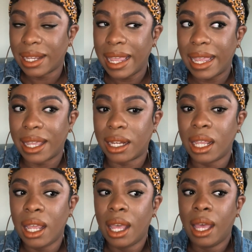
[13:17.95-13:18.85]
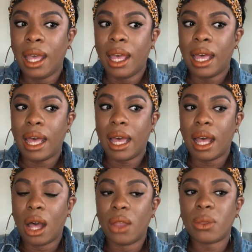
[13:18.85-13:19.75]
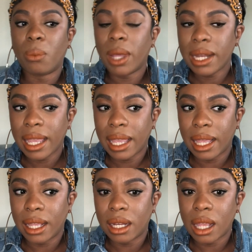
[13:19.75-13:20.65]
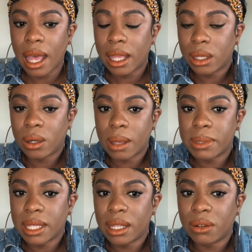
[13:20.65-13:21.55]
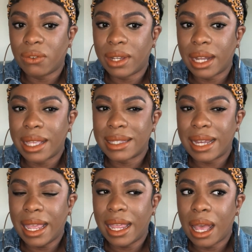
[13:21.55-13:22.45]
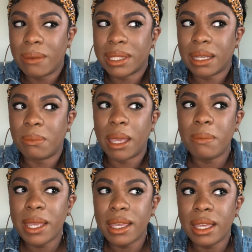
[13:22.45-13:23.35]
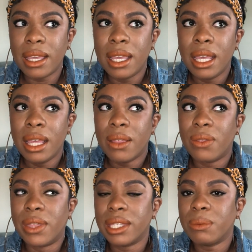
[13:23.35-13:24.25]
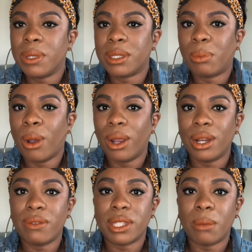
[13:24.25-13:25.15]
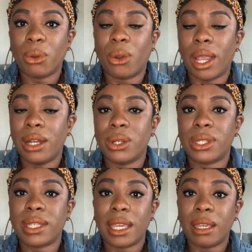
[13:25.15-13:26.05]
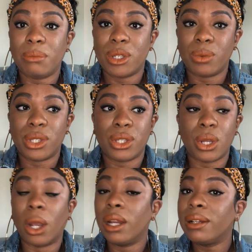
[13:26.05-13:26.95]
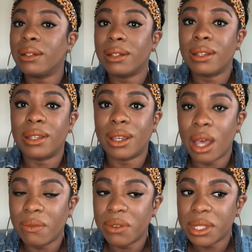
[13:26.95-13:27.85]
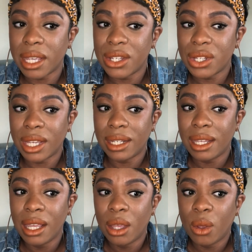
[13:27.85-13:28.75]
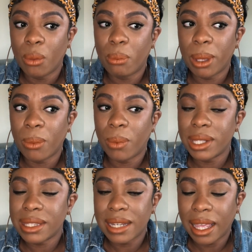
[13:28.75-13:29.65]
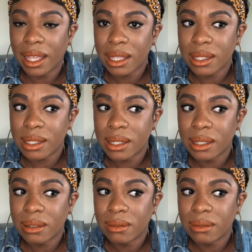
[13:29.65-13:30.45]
And on the one hand, I was telling a friend last night, I was like, maybe this was a part of some grander scheme to start the conversation, but what's next?